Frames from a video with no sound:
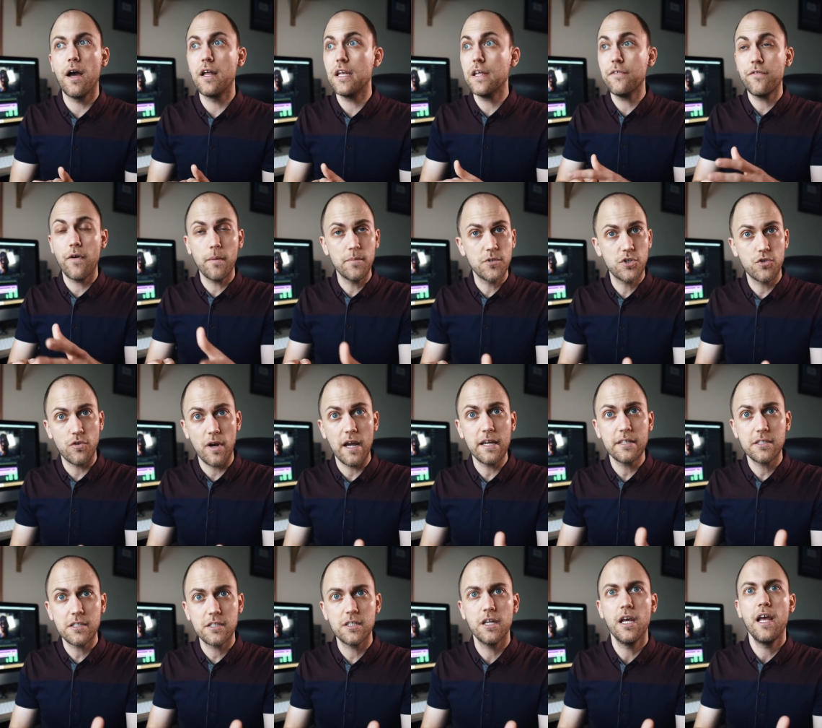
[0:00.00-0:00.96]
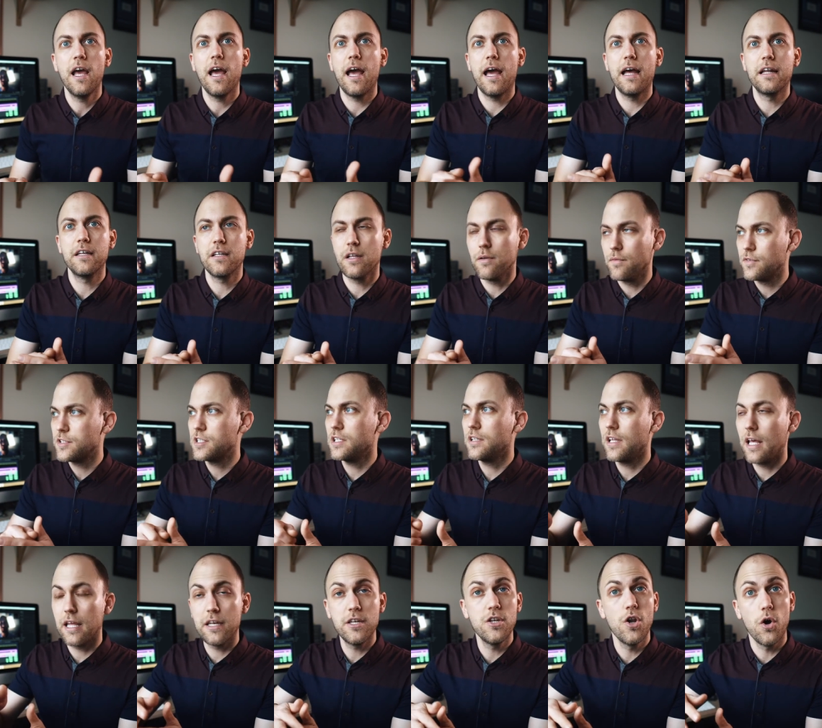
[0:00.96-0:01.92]
and if I'm stressed and obviously
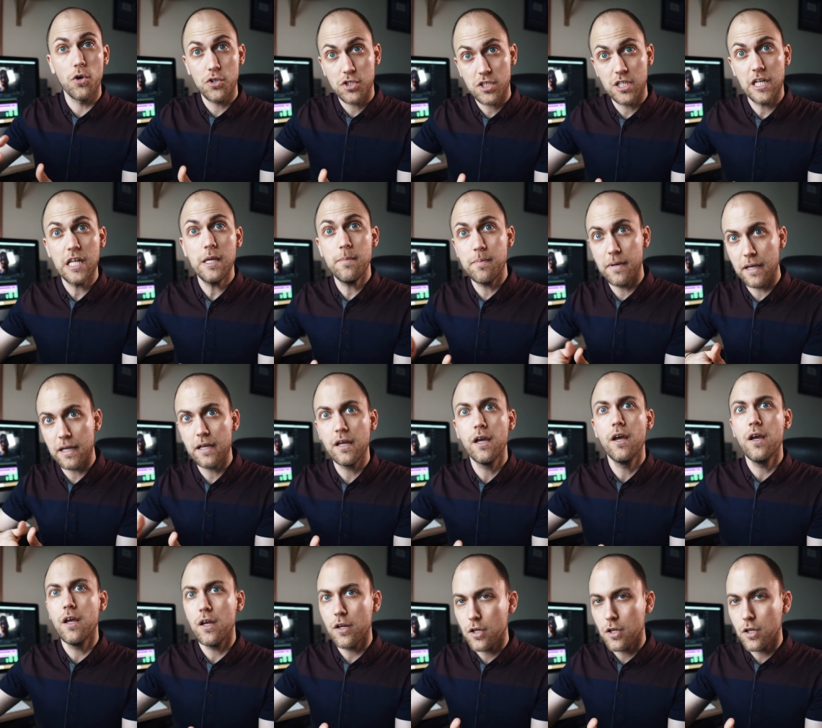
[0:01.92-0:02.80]
then not sleeping,